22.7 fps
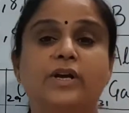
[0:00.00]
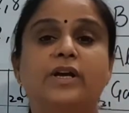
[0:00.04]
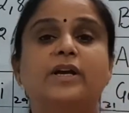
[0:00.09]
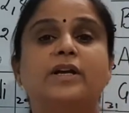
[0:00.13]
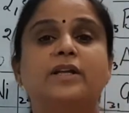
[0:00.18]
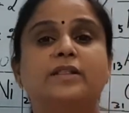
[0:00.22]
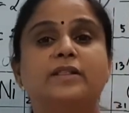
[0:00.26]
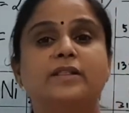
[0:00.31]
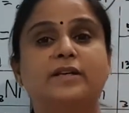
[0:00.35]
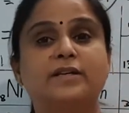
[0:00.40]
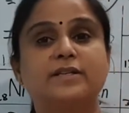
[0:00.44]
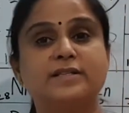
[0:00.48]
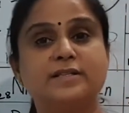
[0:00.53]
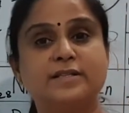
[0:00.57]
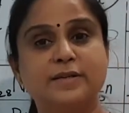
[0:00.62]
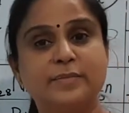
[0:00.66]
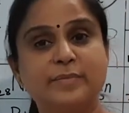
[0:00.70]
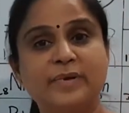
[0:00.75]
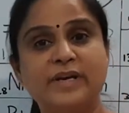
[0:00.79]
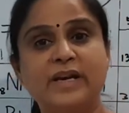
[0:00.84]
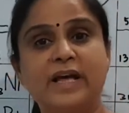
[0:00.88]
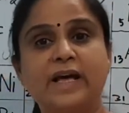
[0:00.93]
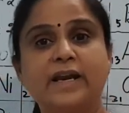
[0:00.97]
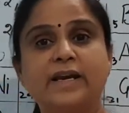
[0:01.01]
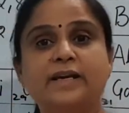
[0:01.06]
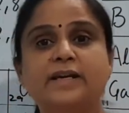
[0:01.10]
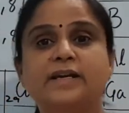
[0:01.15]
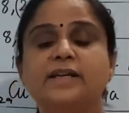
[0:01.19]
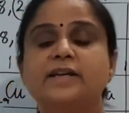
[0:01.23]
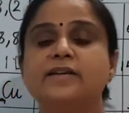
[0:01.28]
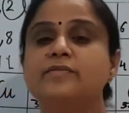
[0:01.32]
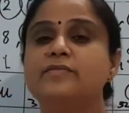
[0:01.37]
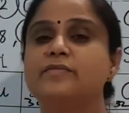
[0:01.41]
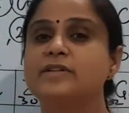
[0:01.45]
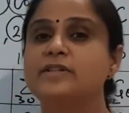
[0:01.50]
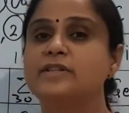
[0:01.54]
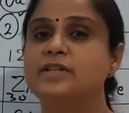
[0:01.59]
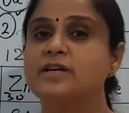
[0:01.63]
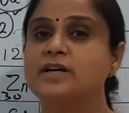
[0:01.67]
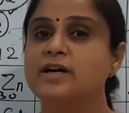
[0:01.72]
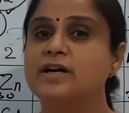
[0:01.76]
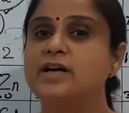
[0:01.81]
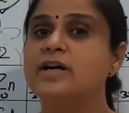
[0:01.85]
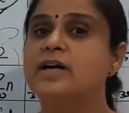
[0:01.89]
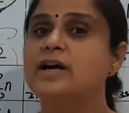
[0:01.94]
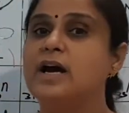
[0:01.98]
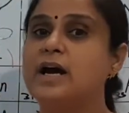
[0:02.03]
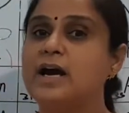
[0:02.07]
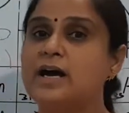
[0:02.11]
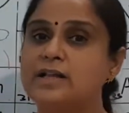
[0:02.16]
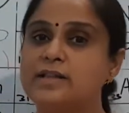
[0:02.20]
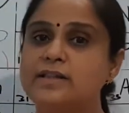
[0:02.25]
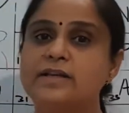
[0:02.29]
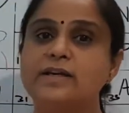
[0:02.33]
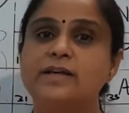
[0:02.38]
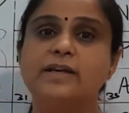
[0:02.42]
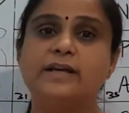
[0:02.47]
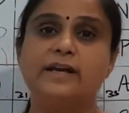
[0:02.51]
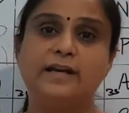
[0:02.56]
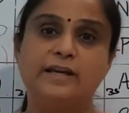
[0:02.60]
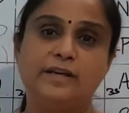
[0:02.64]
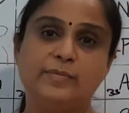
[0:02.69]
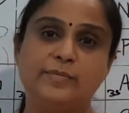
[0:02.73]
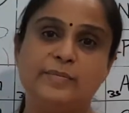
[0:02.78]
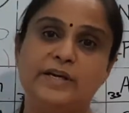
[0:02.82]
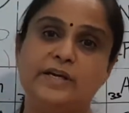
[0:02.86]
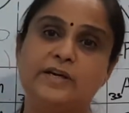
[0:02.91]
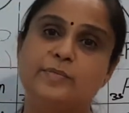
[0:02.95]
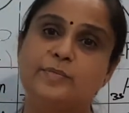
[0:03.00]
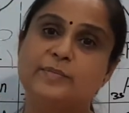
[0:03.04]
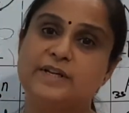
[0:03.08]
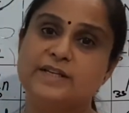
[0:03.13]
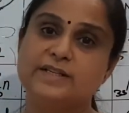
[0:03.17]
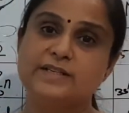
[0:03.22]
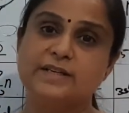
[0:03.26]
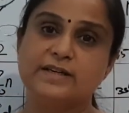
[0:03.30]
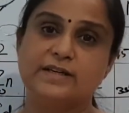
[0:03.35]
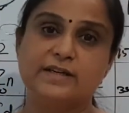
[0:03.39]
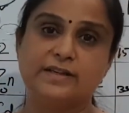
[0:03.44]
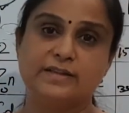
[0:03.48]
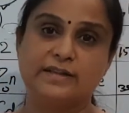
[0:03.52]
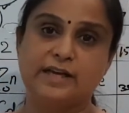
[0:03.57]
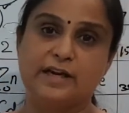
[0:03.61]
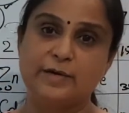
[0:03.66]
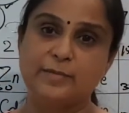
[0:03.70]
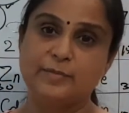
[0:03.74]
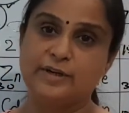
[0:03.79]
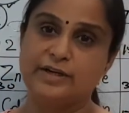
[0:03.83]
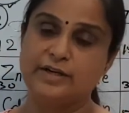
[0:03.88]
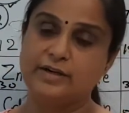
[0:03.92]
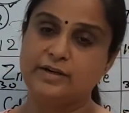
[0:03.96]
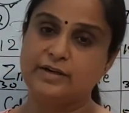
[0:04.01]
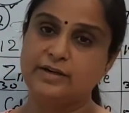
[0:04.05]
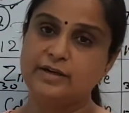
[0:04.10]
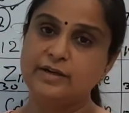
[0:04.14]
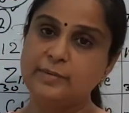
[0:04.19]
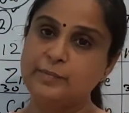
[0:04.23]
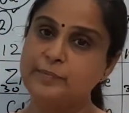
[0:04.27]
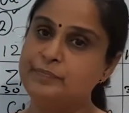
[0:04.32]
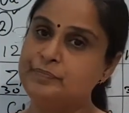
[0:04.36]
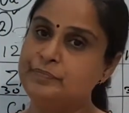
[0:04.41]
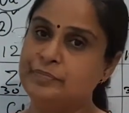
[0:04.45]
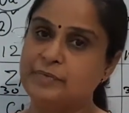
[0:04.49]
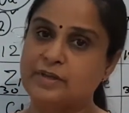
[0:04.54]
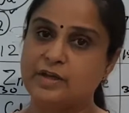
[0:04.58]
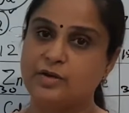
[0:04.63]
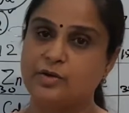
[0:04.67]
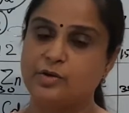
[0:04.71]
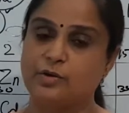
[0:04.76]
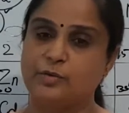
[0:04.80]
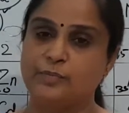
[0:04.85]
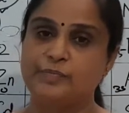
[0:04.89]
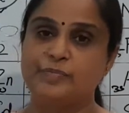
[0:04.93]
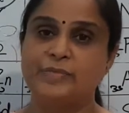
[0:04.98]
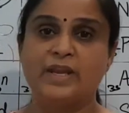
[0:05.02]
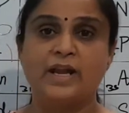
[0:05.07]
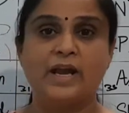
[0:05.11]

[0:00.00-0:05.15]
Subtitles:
the similarity with the other element present in that particular group.